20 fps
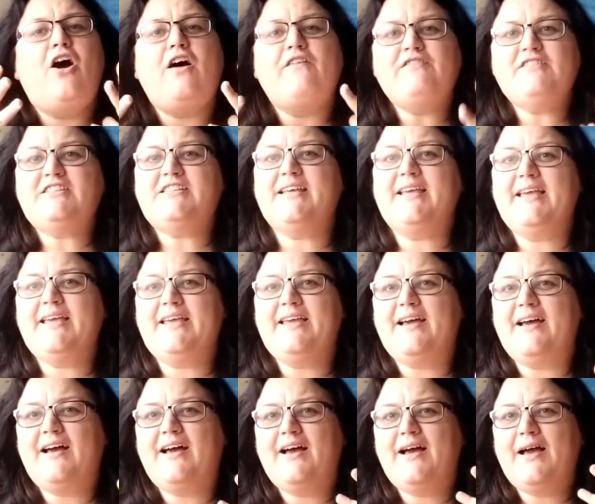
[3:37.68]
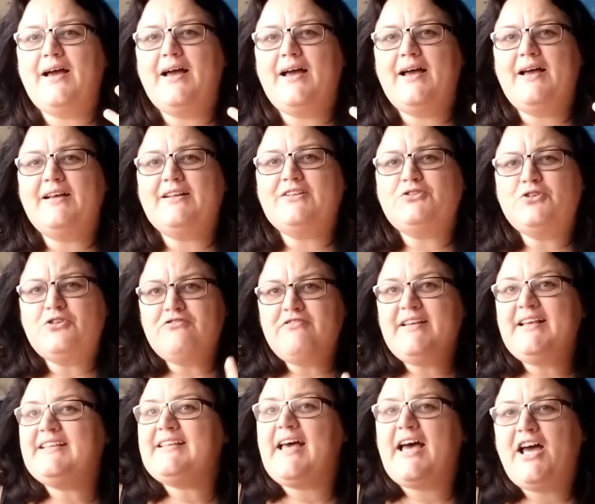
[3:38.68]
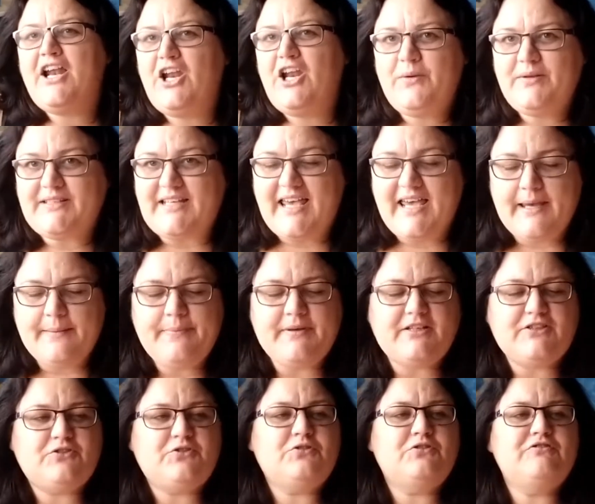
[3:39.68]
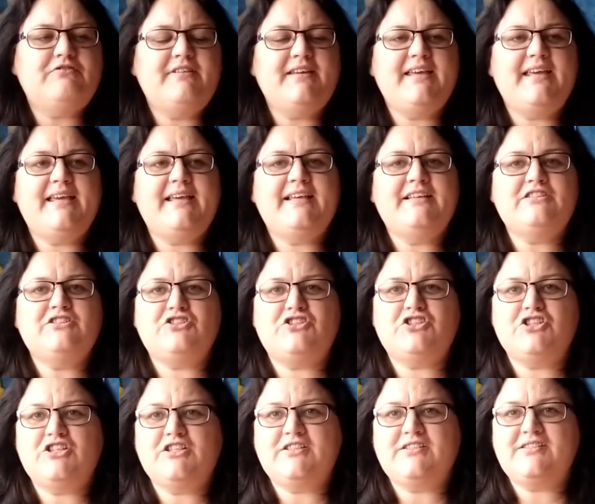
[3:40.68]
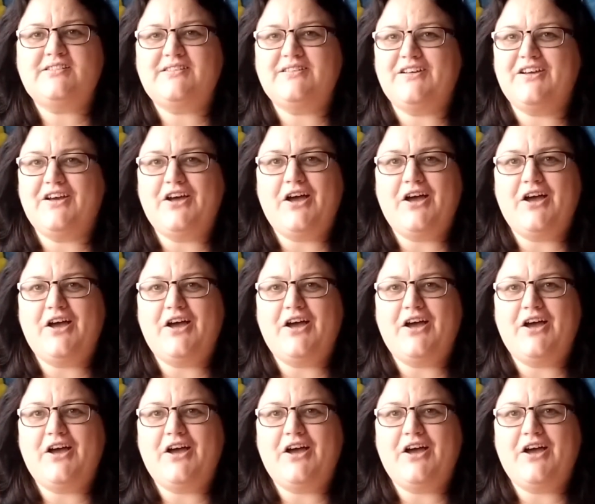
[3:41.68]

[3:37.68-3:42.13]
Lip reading: obviously Tori is at her lowest ebb. Tori is just